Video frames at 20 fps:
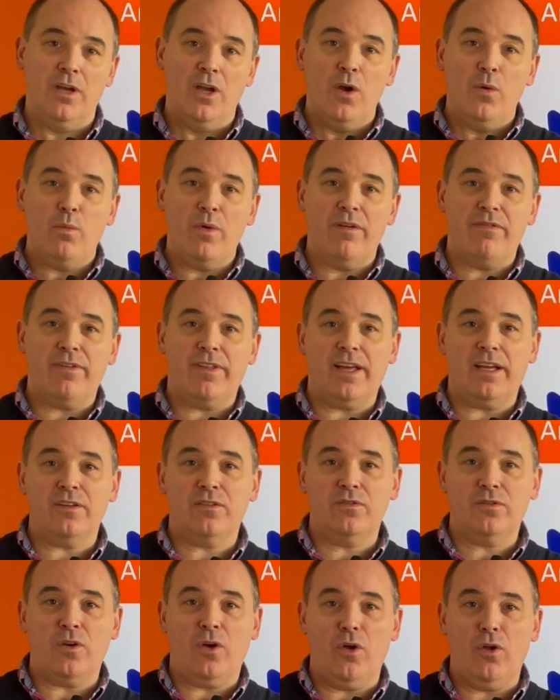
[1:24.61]
Whether
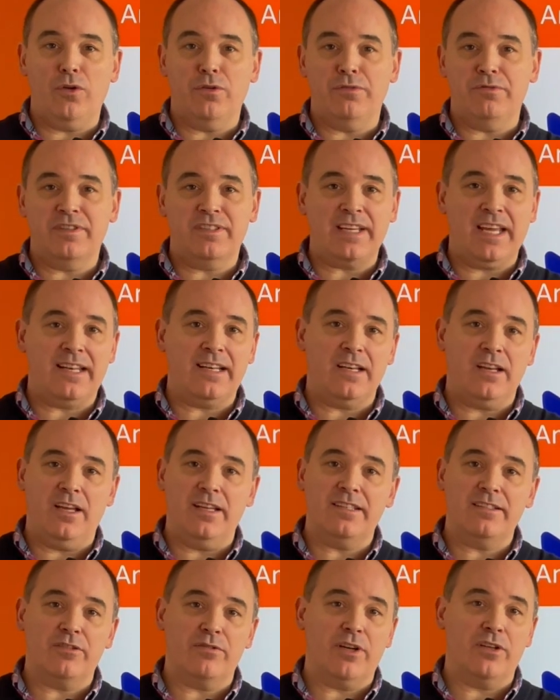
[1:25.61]
that's on satellite,
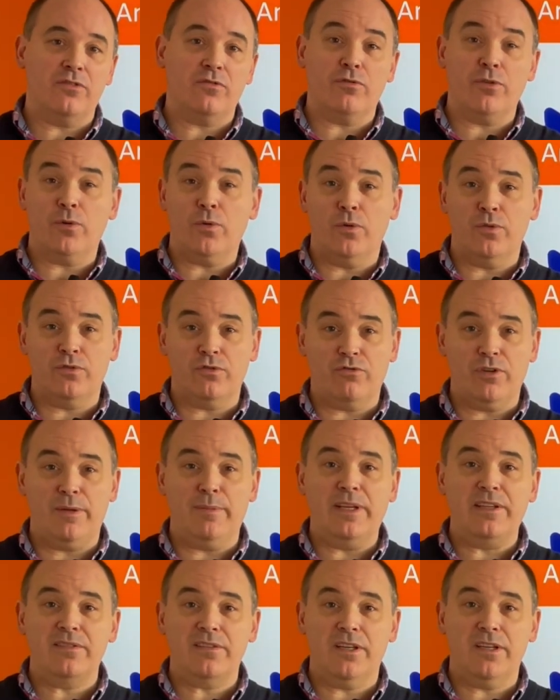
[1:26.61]
terrestrial or
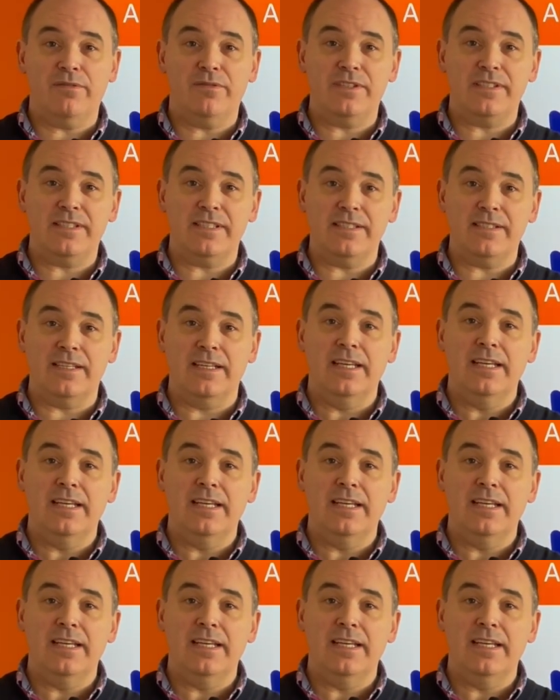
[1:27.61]
streaming services,